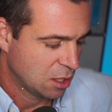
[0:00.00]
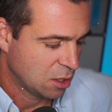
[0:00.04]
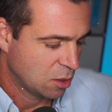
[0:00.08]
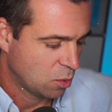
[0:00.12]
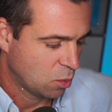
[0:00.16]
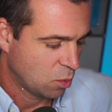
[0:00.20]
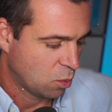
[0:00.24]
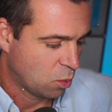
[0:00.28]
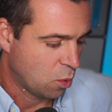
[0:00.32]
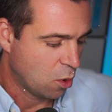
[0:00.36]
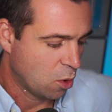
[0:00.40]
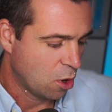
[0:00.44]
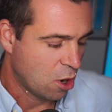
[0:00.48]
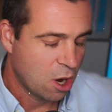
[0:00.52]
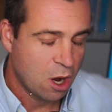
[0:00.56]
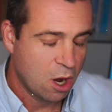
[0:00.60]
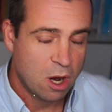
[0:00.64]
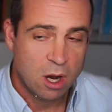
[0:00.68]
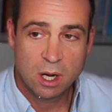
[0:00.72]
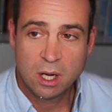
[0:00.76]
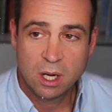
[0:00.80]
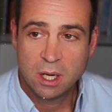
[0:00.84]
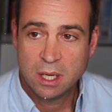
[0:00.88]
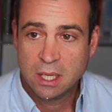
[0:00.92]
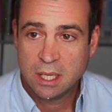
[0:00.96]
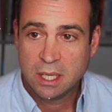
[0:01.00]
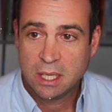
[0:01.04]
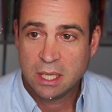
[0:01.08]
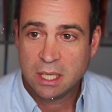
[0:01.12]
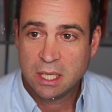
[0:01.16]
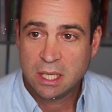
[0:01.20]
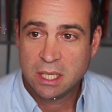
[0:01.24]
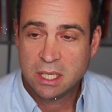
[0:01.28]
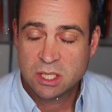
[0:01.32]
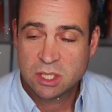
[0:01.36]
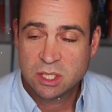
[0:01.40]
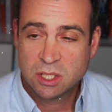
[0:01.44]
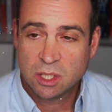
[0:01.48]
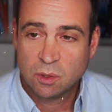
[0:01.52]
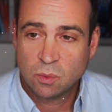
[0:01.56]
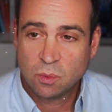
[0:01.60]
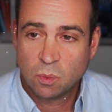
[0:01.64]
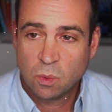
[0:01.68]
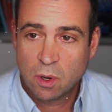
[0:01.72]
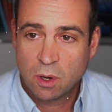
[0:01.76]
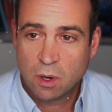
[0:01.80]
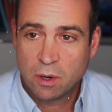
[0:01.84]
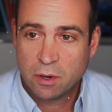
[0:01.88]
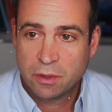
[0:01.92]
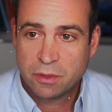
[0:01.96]
where is it
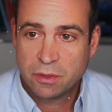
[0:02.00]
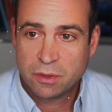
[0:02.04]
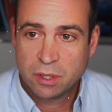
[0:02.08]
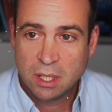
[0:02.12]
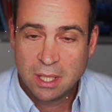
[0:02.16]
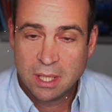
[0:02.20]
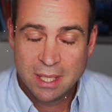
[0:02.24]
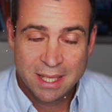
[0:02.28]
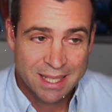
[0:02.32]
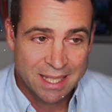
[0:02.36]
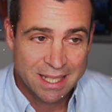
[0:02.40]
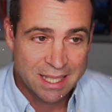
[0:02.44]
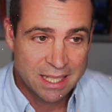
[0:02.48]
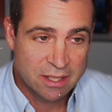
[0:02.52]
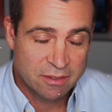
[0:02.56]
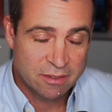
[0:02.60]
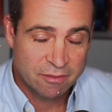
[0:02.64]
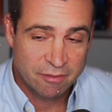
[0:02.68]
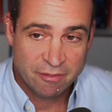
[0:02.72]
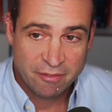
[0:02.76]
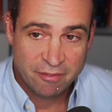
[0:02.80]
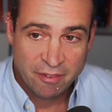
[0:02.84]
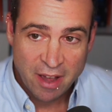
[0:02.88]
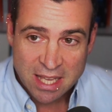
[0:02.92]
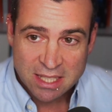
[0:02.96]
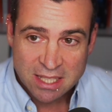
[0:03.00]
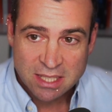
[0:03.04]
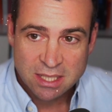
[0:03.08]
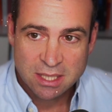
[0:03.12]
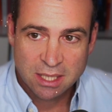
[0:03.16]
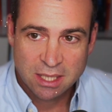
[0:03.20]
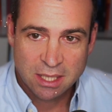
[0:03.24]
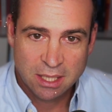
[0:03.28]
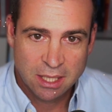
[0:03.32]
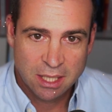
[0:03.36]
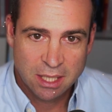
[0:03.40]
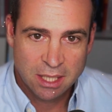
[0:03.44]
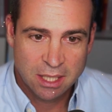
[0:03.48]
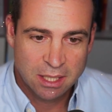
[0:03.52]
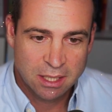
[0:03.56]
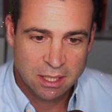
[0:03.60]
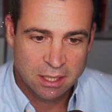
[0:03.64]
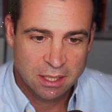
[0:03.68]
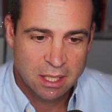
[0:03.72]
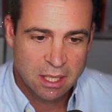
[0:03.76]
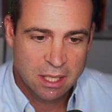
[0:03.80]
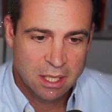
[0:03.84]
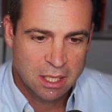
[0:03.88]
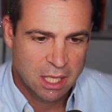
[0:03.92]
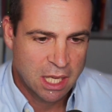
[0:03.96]
worth investing in
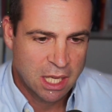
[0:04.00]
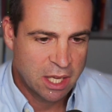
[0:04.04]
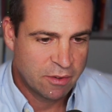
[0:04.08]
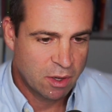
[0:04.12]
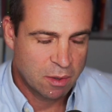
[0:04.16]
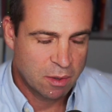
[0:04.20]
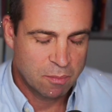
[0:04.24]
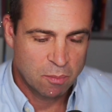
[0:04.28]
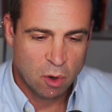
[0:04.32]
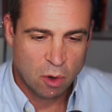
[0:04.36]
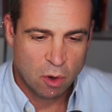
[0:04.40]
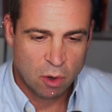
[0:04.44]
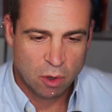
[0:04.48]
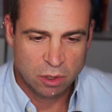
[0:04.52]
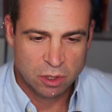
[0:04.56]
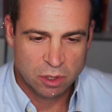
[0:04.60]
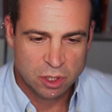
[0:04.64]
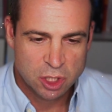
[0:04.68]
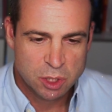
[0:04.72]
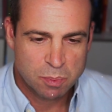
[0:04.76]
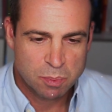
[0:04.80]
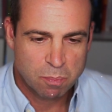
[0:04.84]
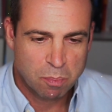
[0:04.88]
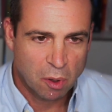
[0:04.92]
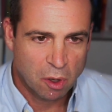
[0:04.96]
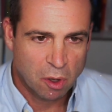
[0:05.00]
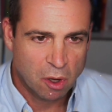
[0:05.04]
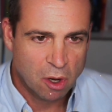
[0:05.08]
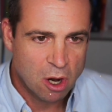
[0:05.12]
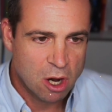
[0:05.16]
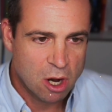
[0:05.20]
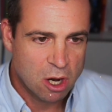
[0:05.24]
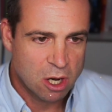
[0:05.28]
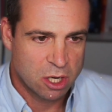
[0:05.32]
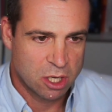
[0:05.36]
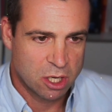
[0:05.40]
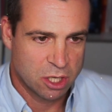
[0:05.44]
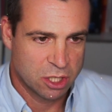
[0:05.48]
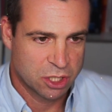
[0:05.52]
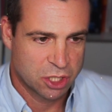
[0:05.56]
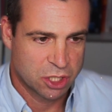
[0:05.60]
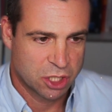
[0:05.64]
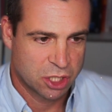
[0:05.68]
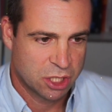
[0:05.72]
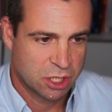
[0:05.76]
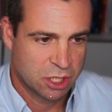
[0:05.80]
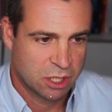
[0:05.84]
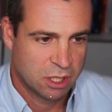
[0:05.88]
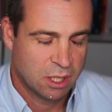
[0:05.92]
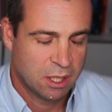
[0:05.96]
even more,
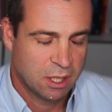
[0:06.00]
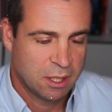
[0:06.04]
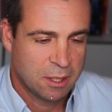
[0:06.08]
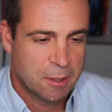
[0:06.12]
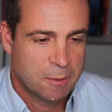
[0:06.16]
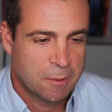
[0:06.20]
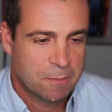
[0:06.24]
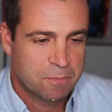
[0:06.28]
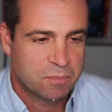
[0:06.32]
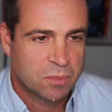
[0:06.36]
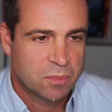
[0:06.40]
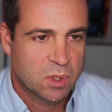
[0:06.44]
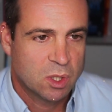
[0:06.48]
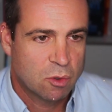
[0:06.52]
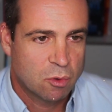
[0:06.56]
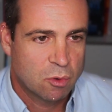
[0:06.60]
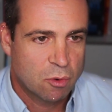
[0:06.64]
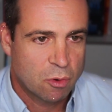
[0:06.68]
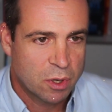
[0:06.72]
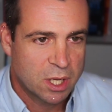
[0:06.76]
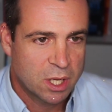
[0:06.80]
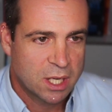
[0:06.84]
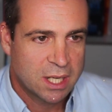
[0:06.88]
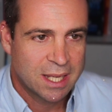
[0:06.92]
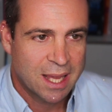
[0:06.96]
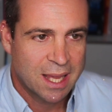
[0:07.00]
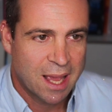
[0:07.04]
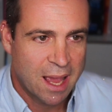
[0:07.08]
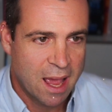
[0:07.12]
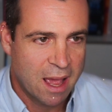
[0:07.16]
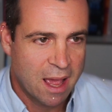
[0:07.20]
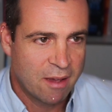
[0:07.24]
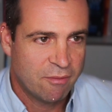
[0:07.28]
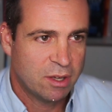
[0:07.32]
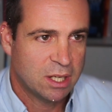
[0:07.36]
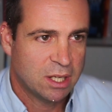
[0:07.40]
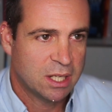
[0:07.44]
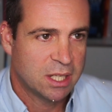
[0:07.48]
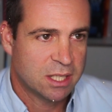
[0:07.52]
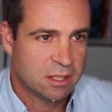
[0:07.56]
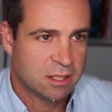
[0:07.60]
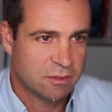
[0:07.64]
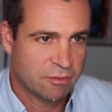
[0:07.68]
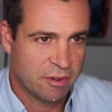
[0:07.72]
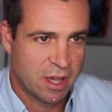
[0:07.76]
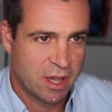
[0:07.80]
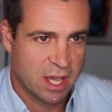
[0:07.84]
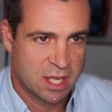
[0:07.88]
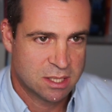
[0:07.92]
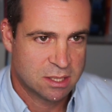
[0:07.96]
splurge, really heavily
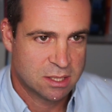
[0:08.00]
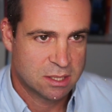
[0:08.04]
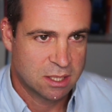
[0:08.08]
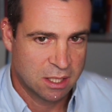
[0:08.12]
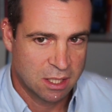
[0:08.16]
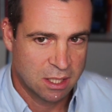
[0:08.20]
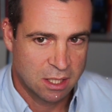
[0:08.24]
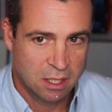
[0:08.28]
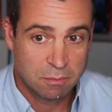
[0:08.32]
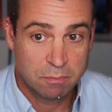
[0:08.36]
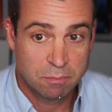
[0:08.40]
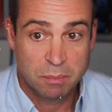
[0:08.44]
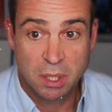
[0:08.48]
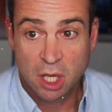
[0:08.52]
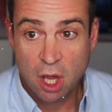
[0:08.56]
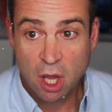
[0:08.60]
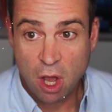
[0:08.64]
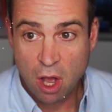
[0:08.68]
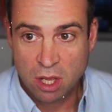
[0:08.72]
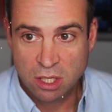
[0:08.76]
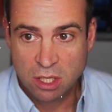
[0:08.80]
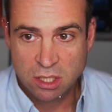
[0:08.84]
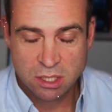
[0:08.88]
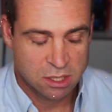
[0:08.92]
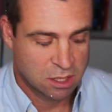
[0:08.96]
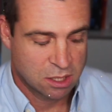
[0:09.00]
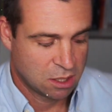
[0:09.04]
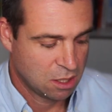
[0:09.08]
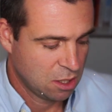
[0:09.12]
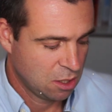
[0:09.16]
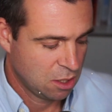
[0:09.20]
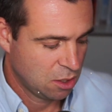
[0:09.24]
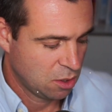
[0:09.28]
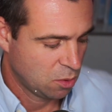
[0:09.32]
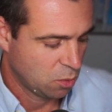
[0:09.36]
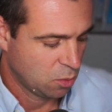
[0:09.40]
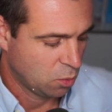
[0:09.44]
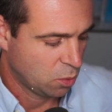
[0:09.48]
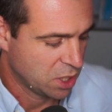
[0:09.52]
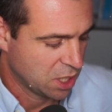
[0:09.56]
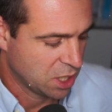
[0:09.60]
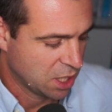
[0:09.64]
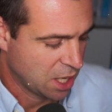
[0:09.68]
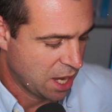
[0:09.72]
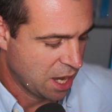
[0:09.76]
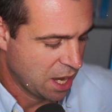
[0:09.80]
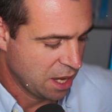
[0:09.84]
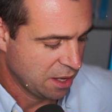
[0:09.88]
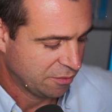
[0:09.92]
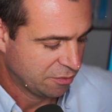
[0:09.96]
invest in, because we
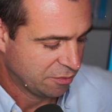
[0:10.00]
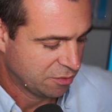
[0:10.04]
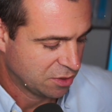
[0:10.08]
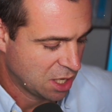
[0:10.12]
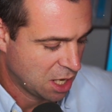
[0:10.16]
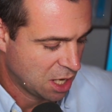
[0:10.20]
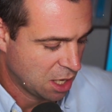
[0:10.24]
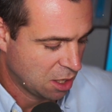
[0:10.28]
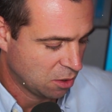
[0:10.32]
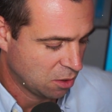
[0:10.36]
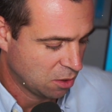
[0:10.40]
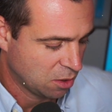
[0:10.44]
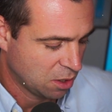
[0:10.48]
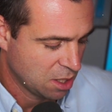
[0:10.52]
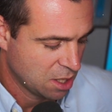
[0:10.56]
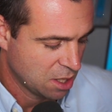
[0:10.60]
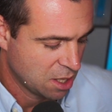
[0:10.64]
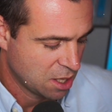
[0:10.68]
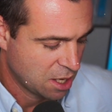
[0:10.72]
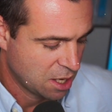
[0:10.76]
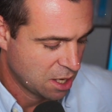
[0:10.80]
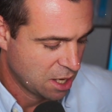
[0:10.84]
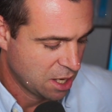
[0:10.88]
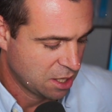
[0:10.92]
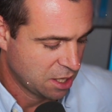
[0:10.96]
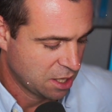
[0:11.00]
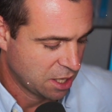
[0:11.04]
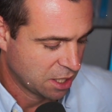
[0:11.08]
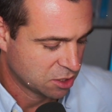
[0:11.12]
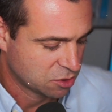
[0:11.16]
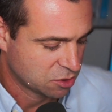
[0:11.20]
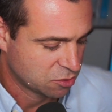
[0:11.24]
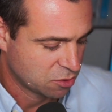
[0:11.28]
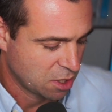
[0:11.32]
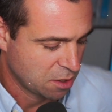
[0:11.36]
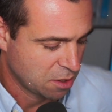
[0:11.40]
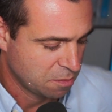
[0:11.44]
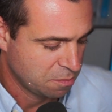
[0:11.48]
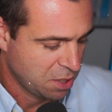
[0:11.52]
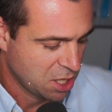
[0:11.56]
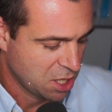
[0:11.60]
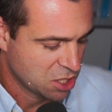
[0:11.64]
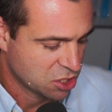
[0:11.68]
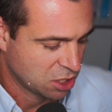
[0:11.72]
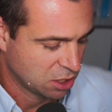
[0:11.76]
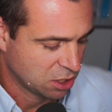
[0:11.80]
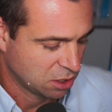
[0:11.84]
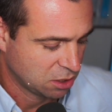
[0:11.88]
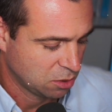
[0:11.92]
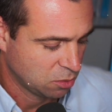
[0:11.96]
have now an extra
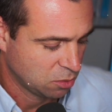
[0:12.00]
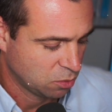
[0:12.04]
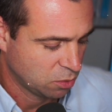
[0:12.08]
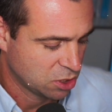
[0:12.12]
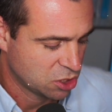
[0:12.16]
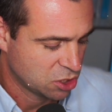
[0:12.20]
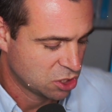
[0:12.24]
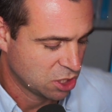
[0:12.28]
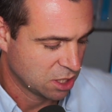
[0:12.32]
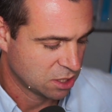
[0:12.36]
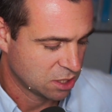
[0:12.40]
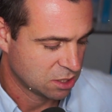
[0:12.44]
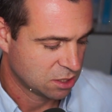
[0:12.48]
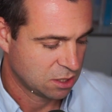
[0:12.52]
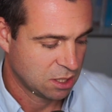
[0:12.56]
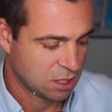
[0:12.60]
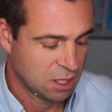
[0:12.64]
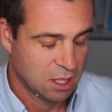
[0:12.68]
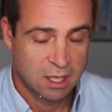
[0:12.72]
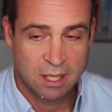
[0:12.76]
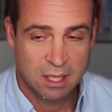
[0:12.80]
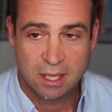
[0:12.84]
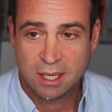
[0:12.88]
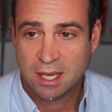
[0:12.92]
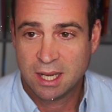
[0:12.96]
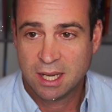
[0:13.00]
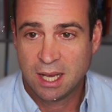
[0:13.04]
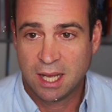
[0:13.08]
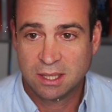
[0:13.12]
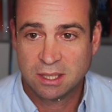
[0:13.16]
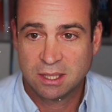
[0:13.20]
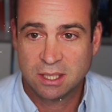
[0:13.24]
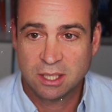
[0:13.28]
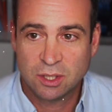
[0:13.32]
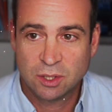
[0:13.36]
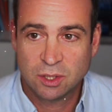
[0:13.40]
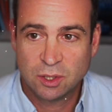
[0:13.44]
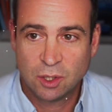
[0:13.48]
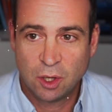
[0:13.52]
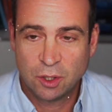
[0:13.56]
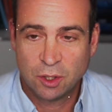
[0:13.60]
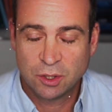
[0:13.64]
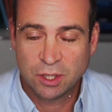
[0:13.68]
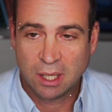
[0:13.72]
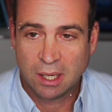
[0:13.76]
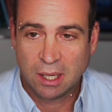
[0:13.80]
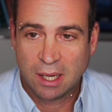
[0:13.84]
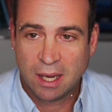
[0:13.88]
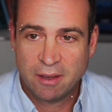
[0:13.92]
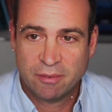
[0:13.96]
budget. We just cut it on the
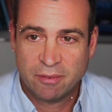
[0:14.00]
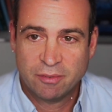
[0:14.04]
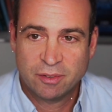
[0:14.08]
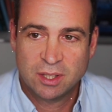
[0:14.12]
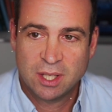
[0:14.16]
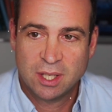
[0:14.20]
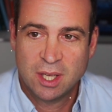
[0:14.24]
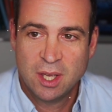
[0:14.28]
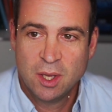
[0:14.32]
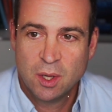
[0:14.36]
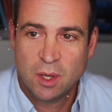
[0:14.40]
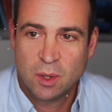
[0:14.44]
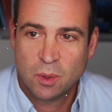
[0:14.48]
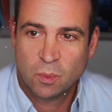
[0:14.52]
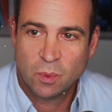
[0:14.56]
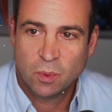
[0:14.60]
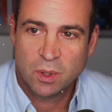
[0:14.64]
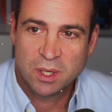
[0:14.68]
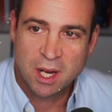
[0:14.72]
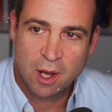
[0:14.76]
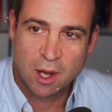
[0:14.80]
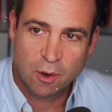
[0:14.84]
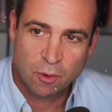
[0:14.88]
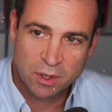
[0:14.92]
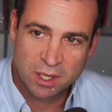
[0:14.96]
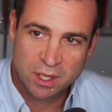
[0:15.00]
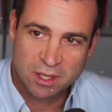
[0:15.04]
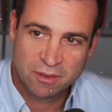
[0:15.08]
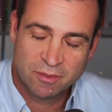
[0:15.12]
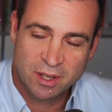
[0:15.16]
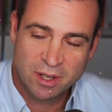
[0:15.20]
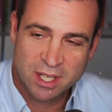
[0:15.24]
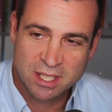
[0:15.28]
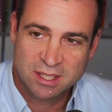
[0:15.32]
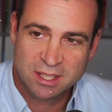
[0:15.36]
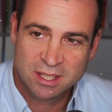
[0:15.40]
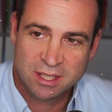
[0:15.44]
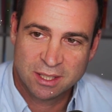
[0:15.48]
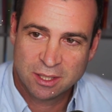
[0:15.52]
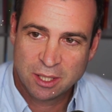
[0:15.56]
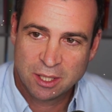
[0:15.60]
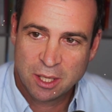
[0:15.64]
left, we now reinvest it